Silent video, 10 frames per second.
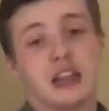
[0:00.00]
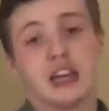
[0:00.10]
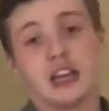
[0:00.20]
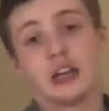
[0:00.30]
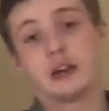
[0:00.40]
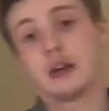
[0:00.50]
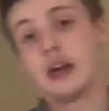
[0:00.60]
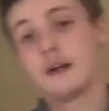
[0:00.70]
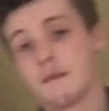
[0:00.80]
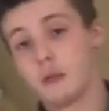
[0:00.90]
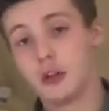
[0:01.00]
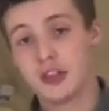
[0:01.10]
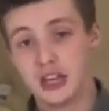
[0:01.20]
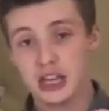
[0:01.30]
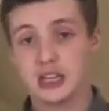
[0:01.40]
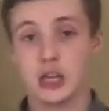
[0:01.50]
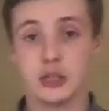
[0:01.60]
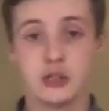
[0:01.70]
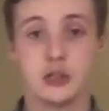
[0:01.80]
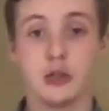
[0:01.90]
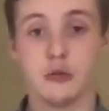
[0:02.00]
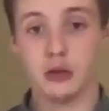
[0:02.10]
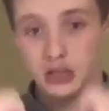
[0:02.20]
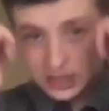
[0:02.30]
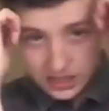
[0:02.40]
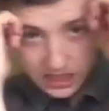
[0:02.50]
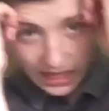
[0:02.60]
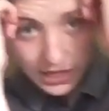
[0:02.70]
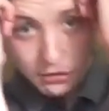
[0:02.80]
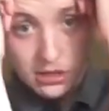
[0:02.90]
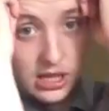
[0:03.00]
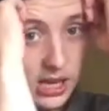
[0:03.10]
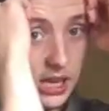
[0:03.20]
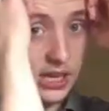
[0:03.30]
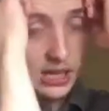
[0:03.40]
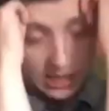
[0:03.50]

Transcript: think one thing he does do, he needs to get used to